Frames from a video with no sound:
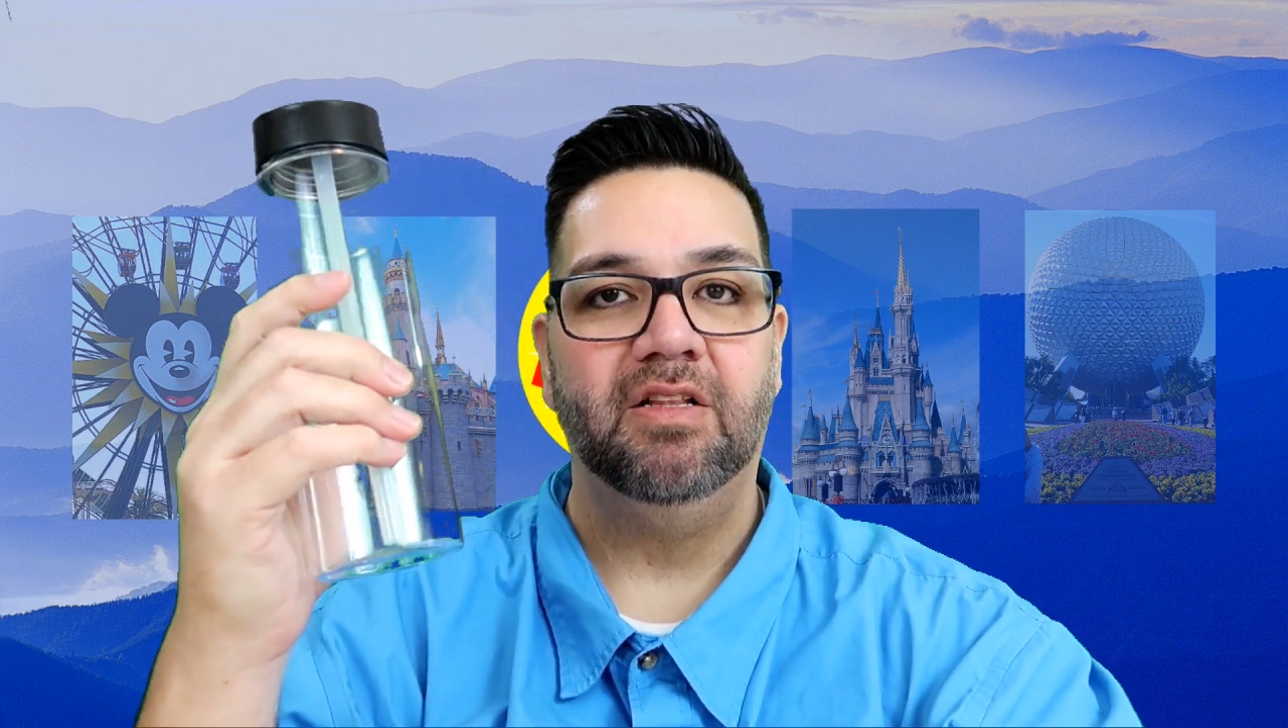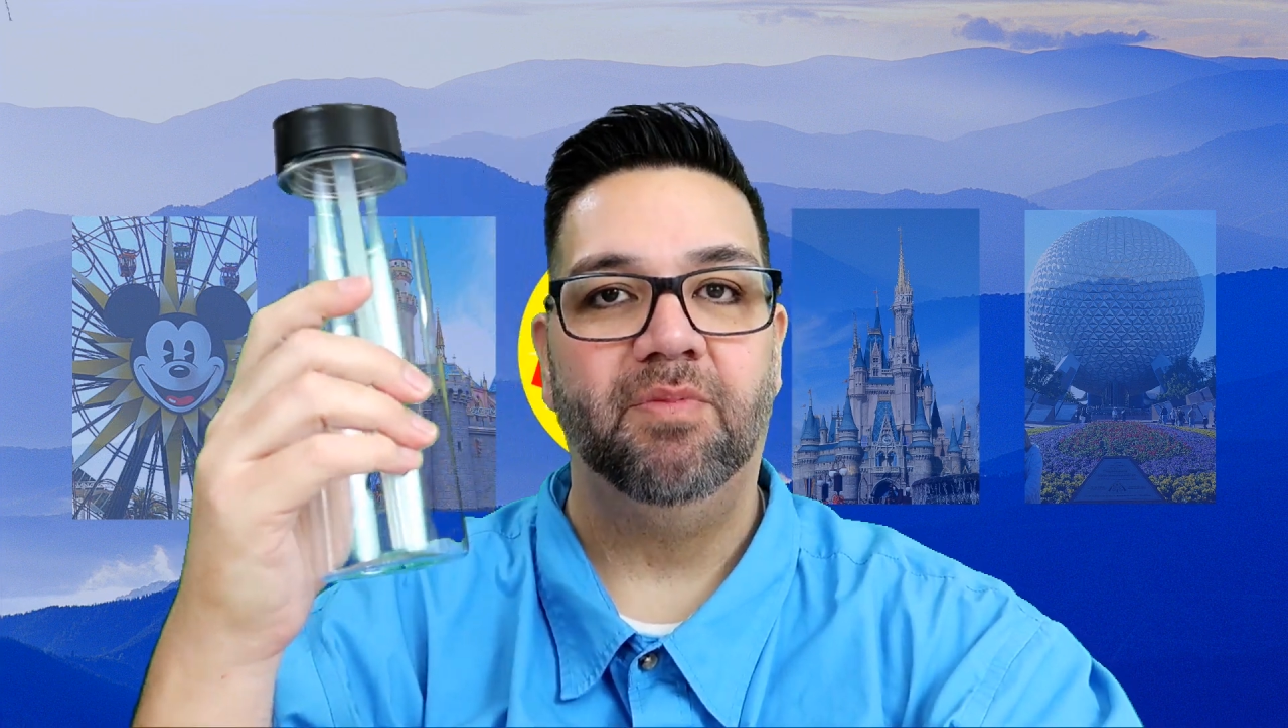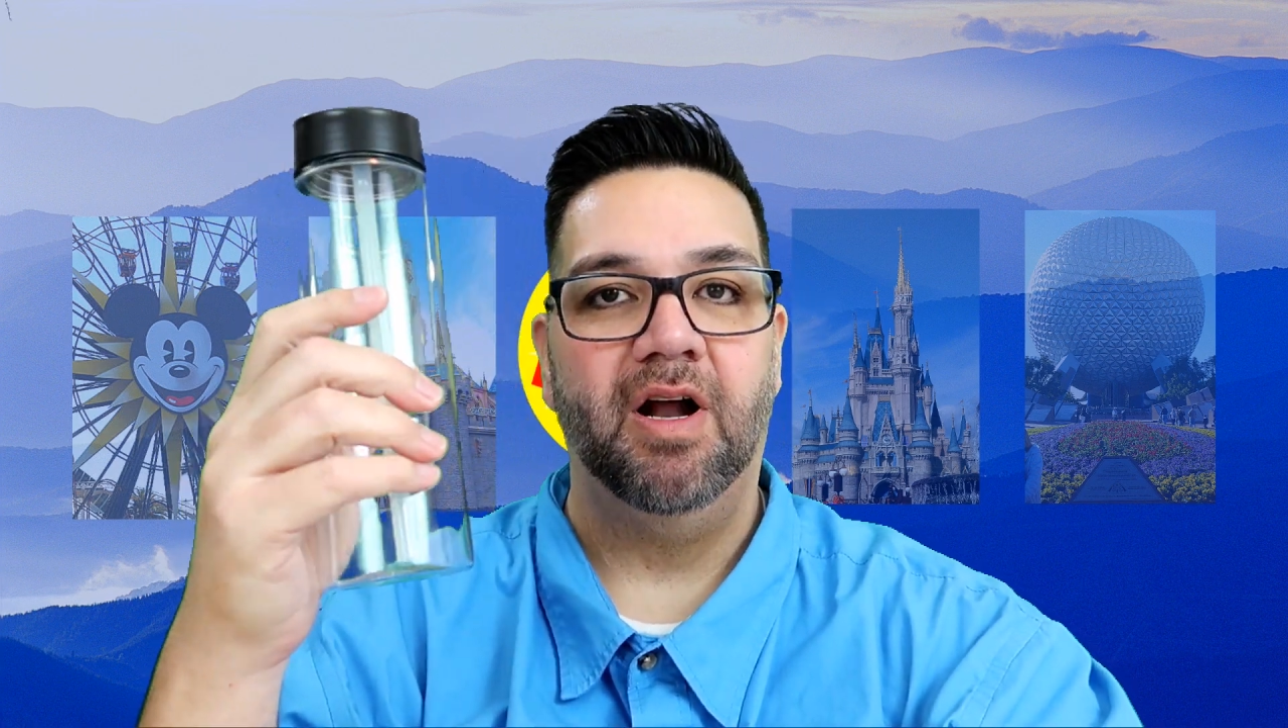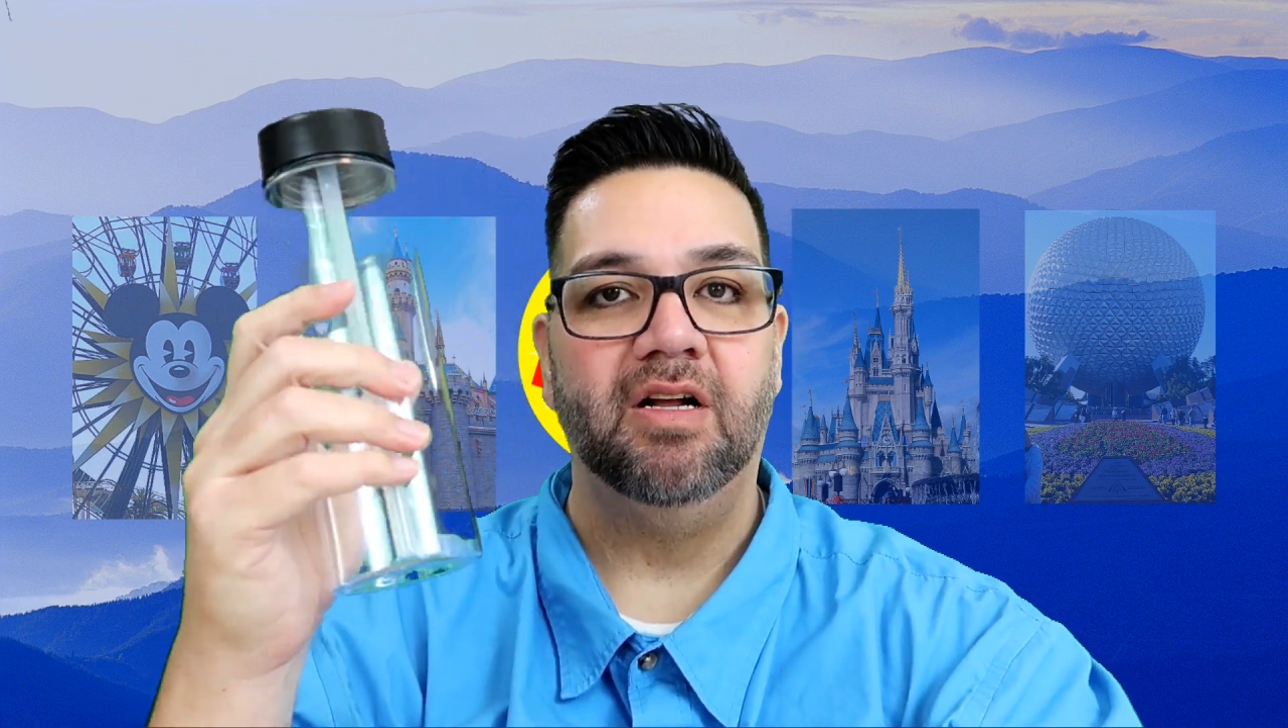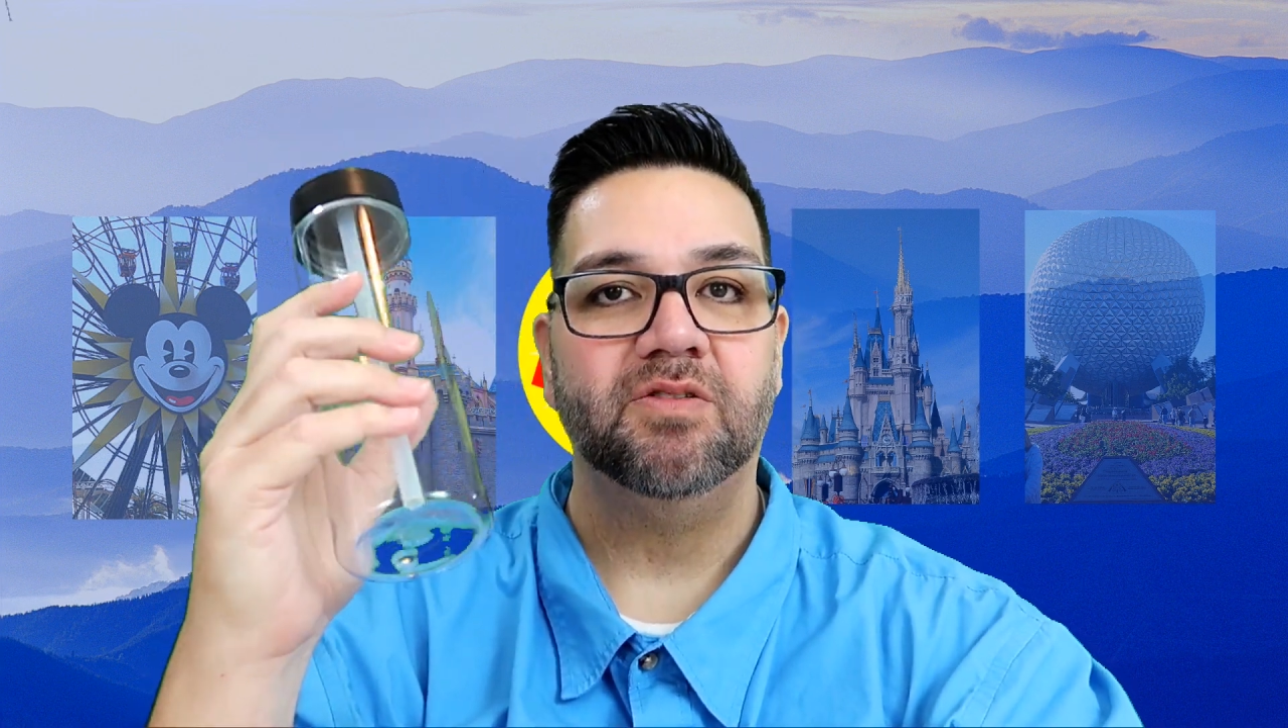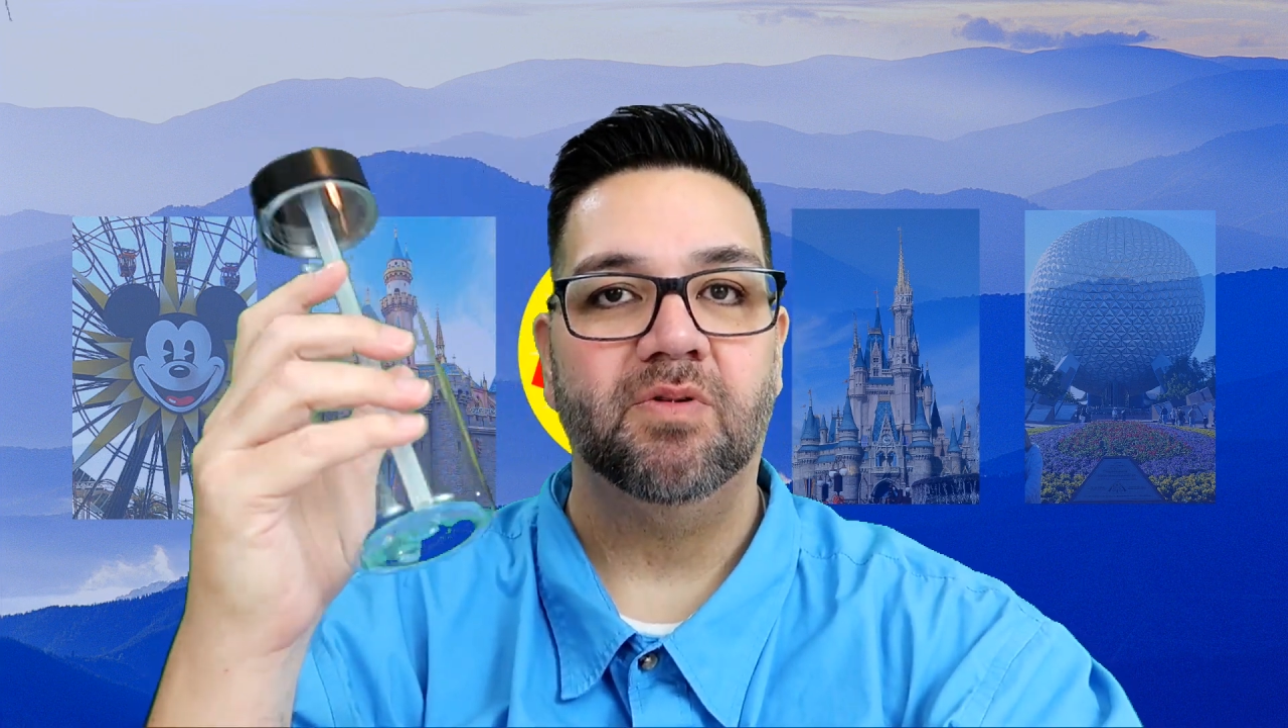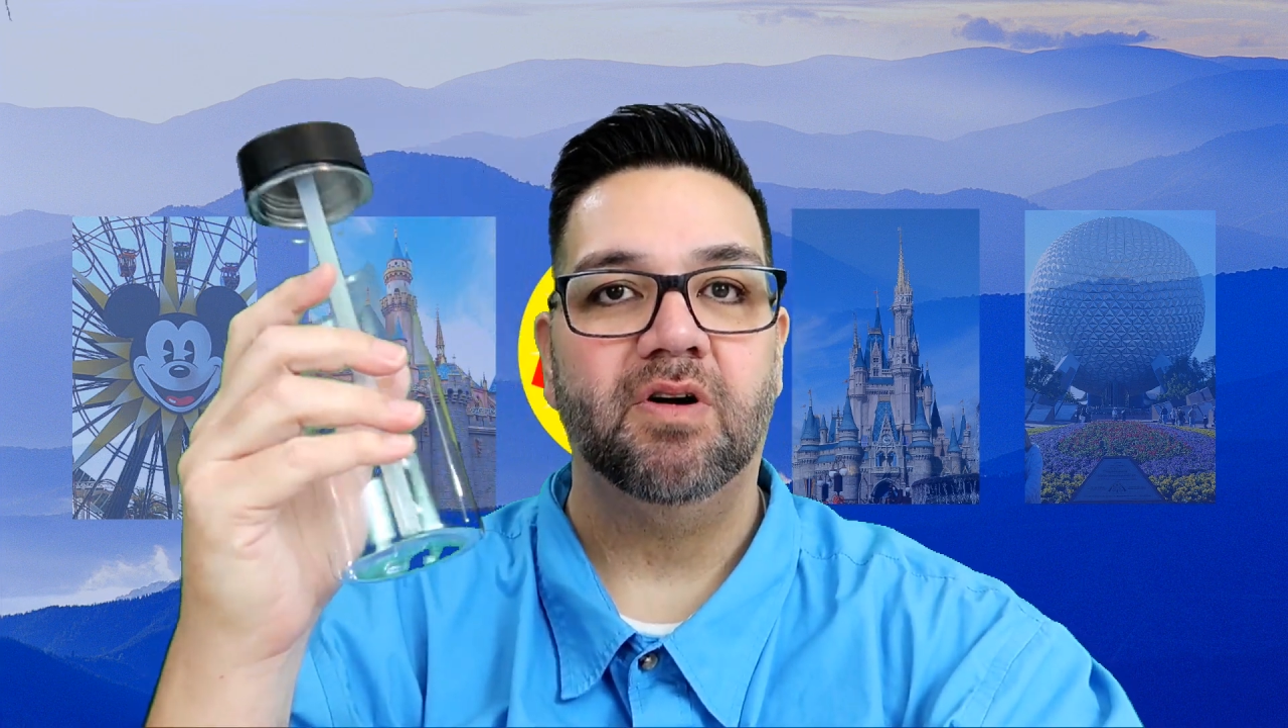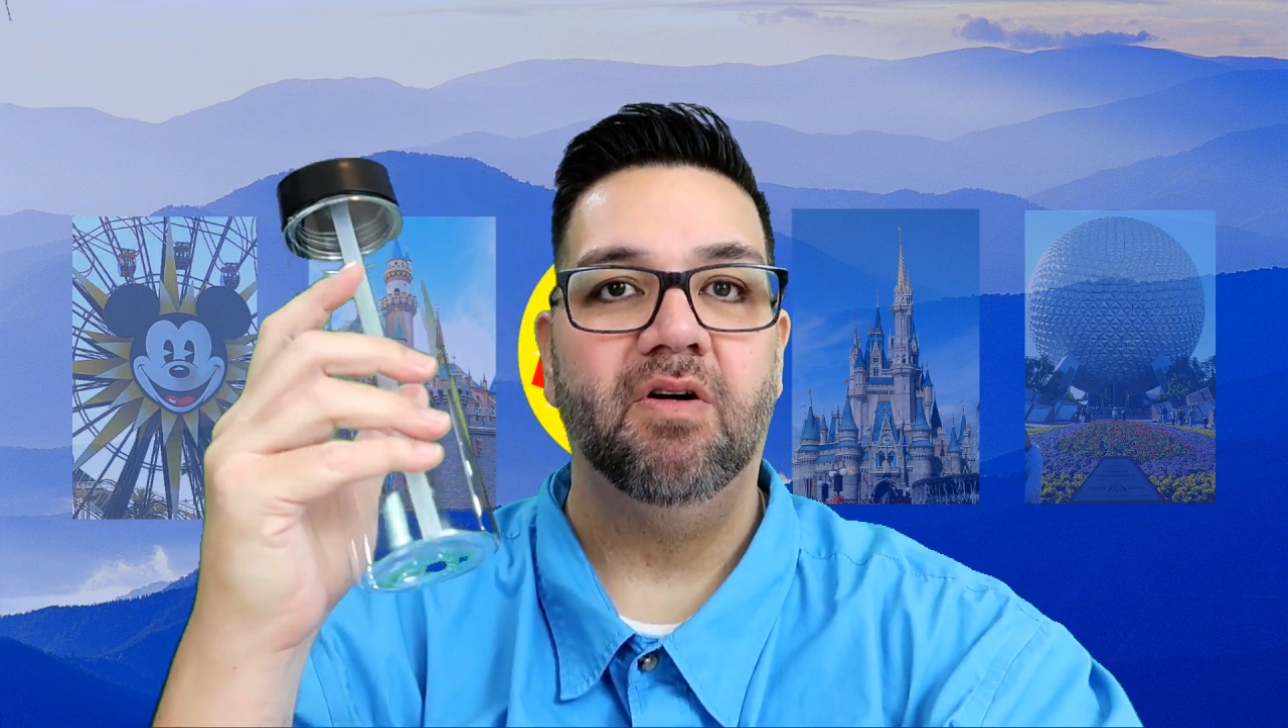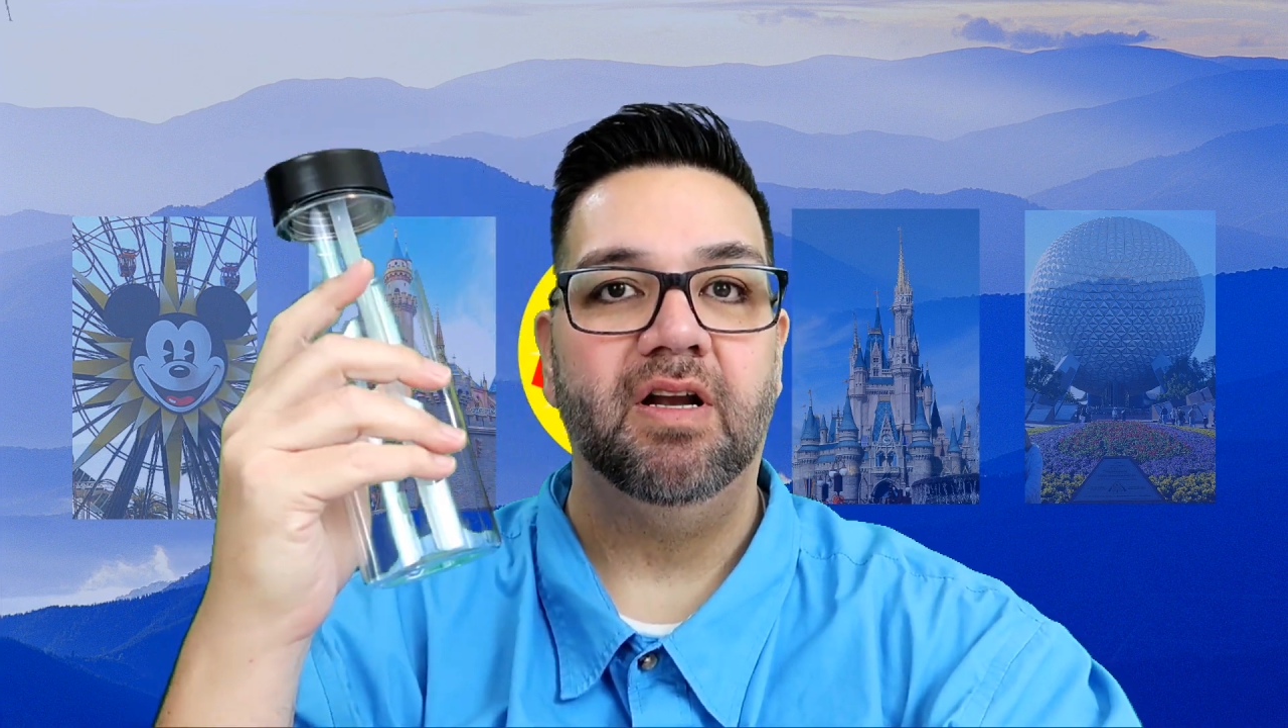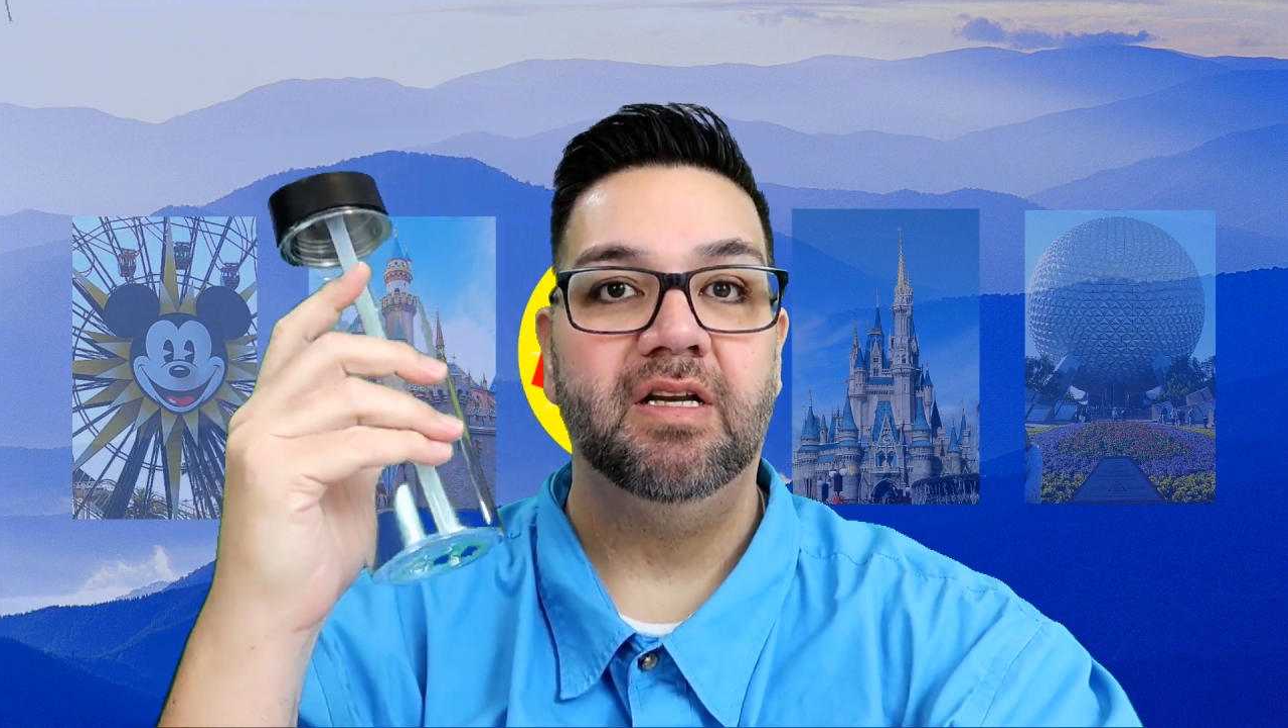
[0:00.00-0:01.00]
the bottles we're
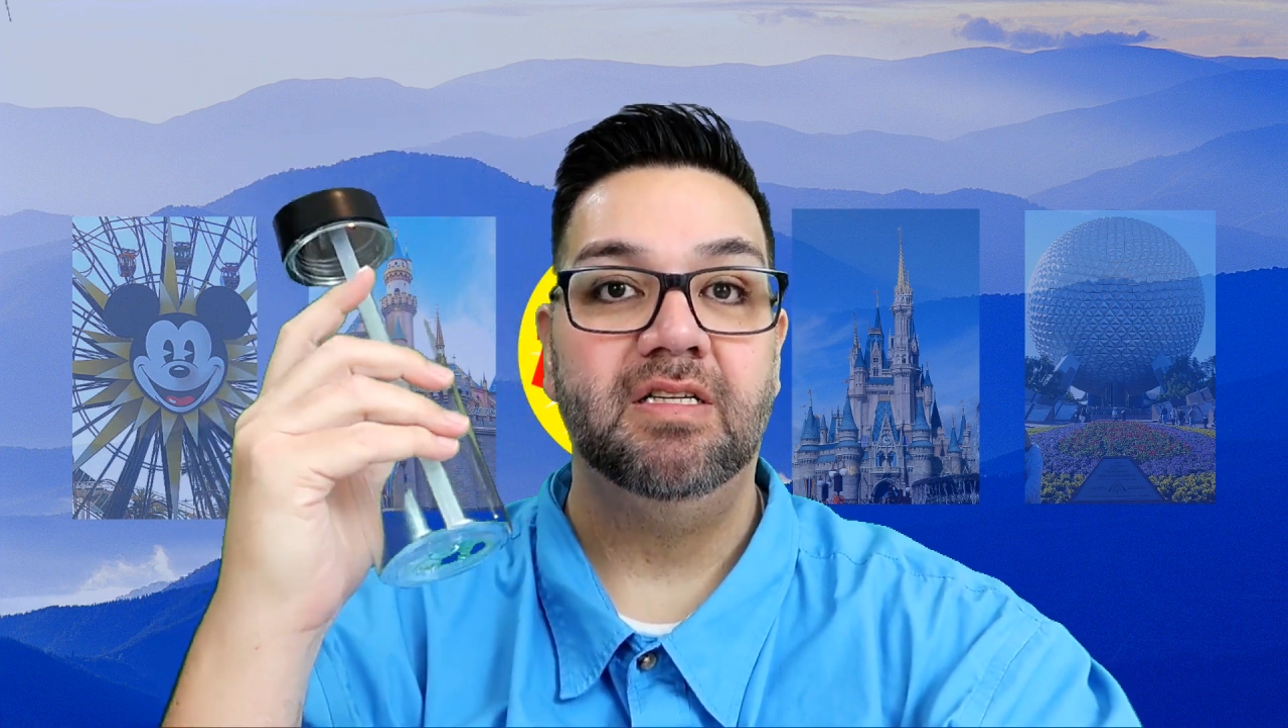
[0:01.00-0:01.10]
going